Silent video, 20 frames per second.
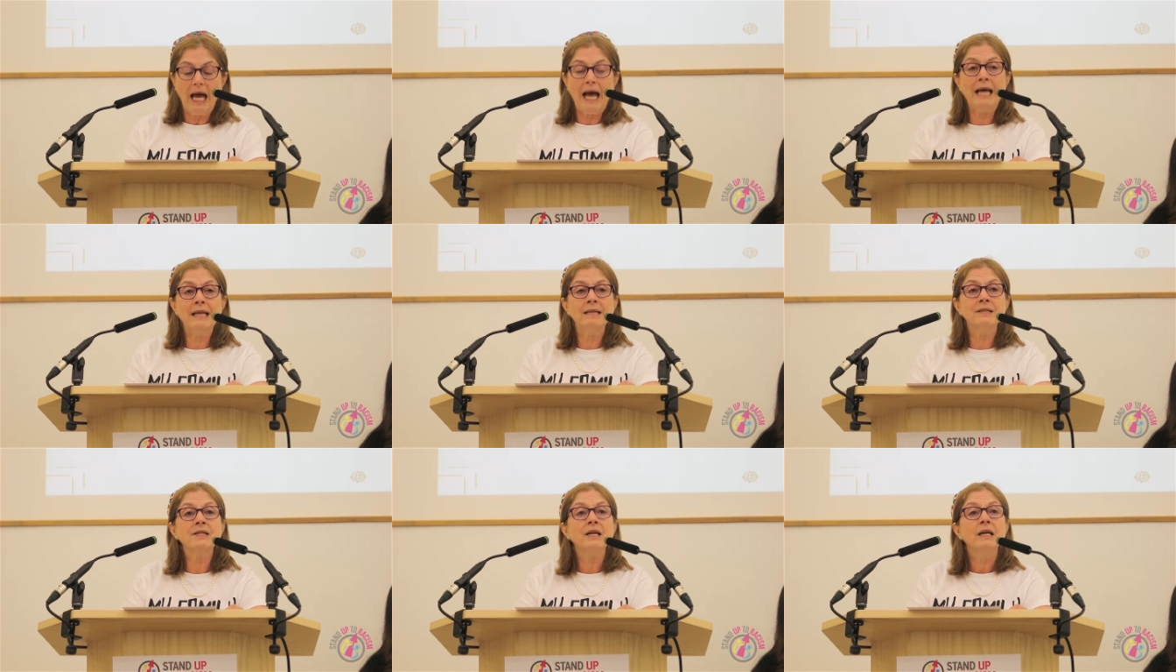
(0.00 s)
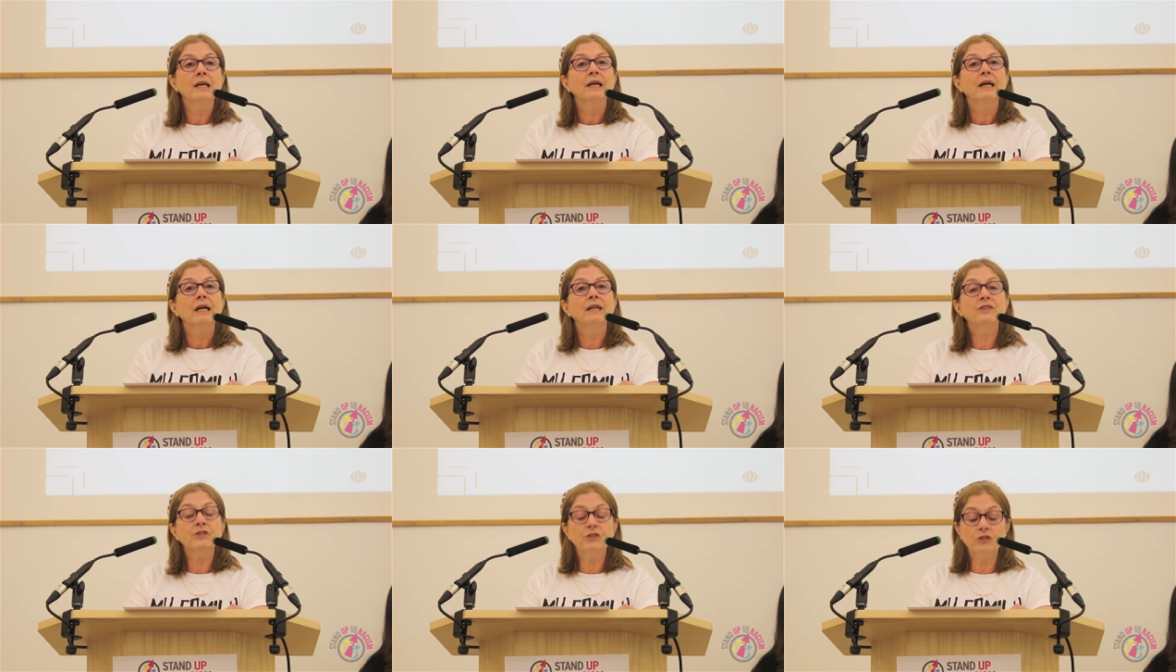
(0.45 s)
and
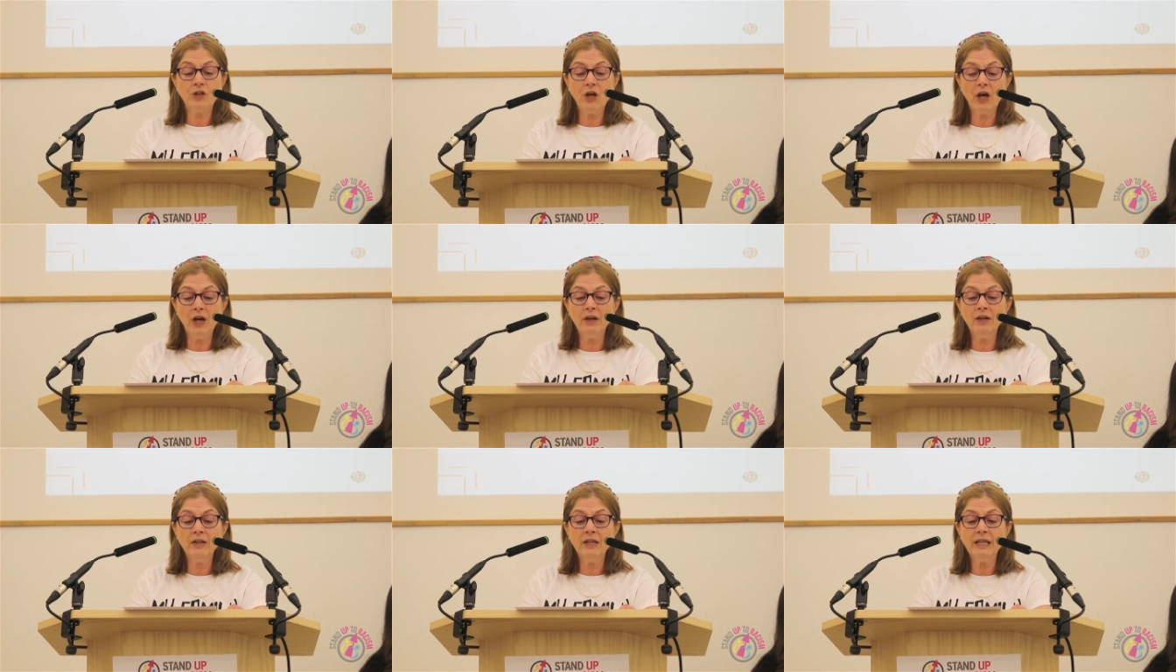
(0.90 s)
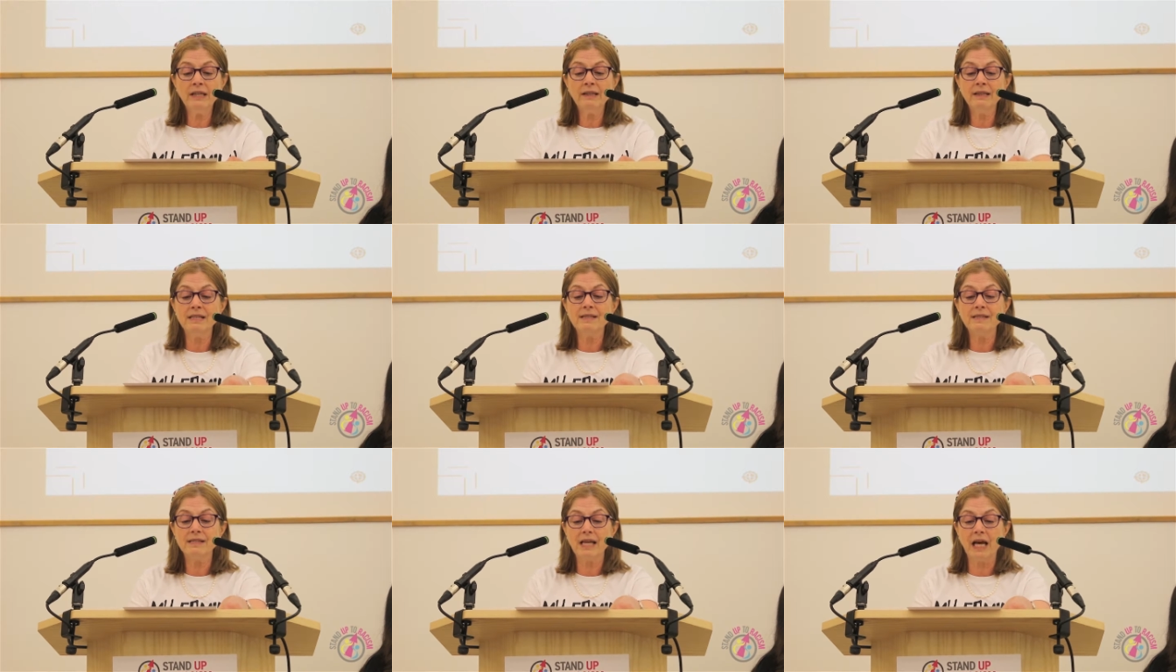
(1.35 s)
as turning
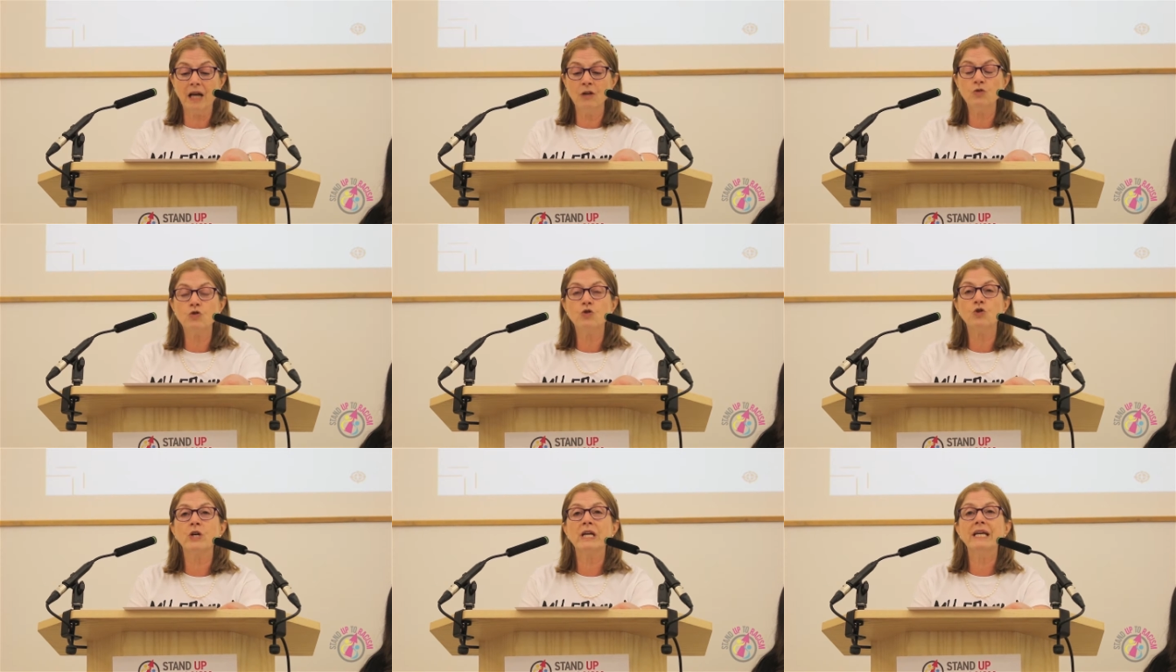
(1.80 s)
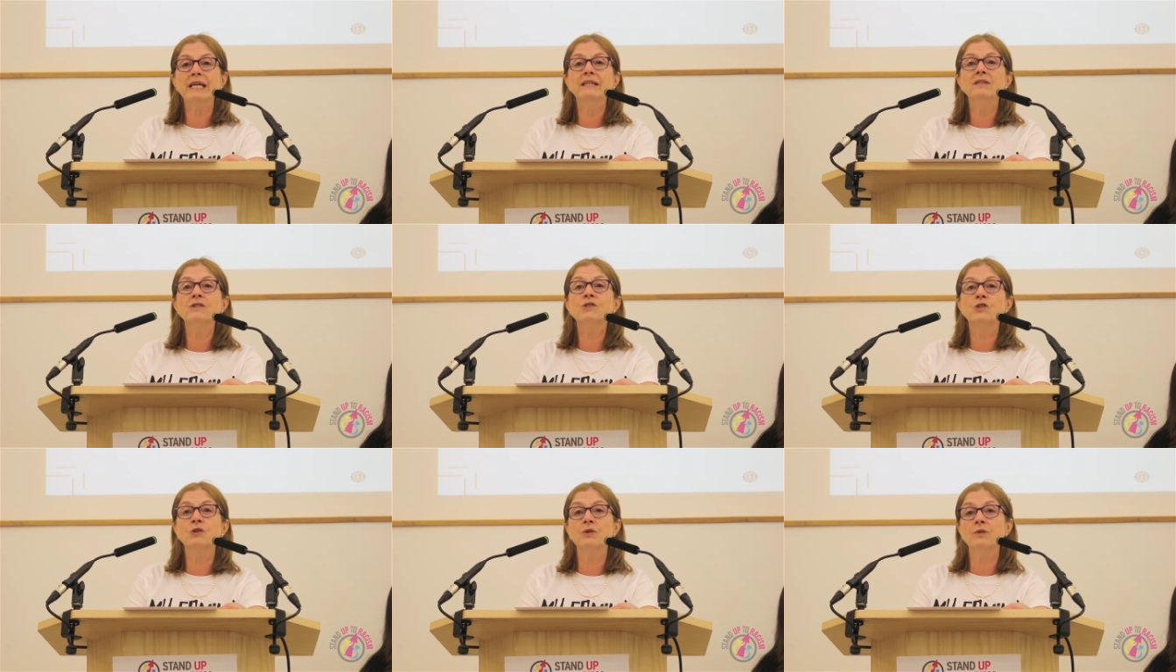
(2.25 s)
this country
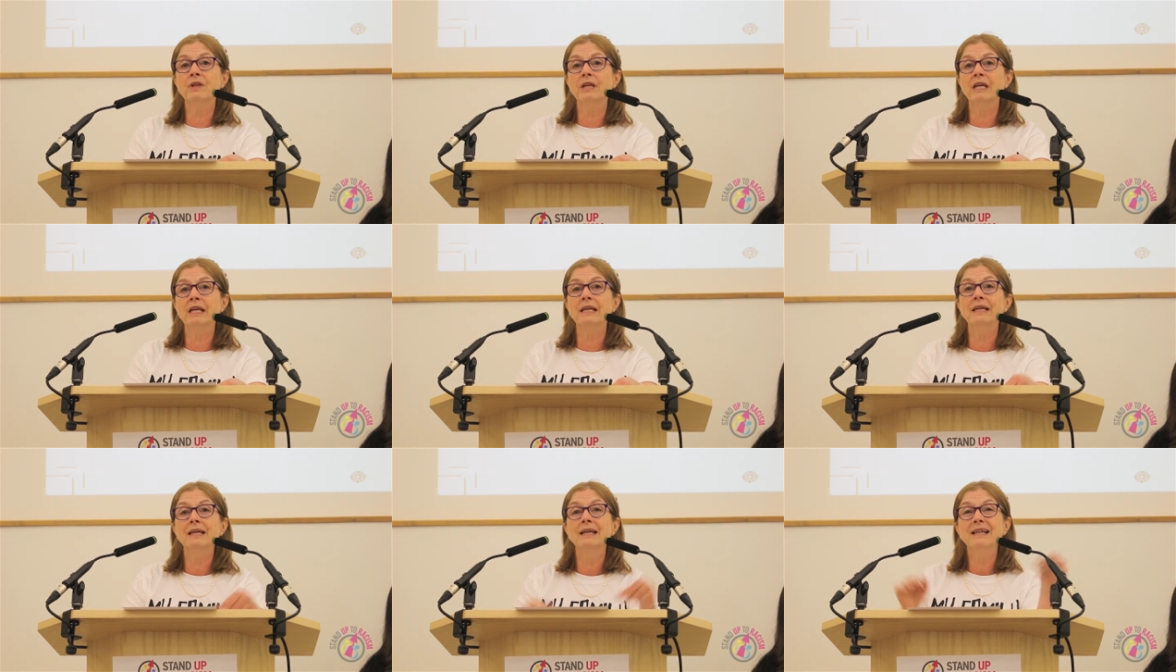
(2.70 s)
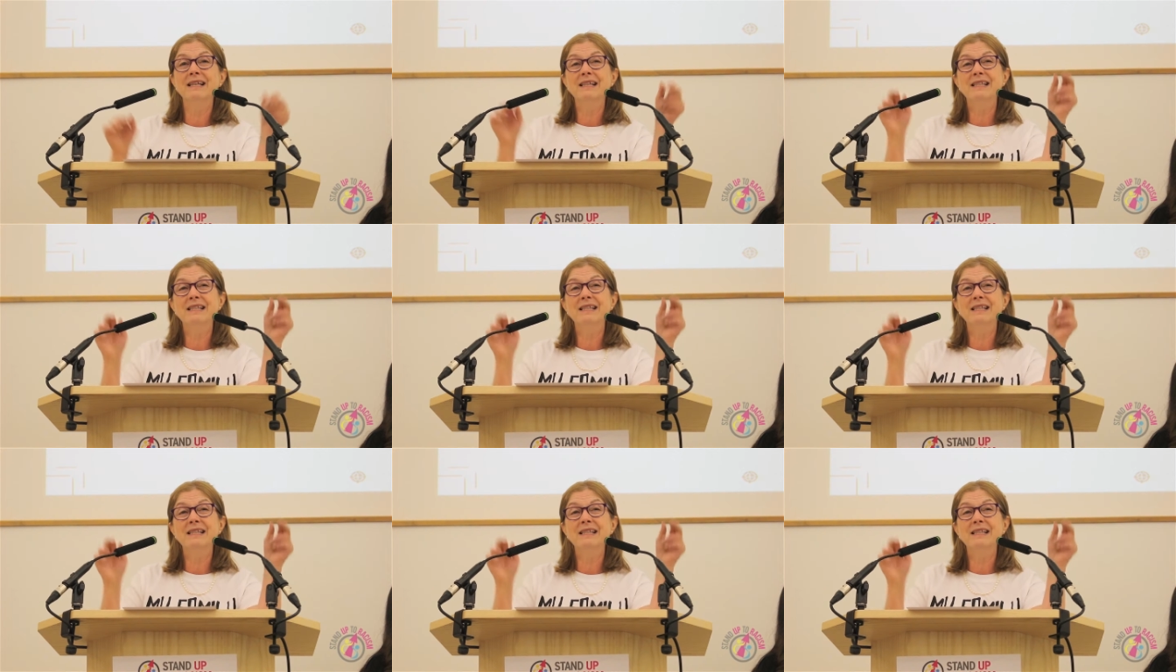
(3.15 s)
into the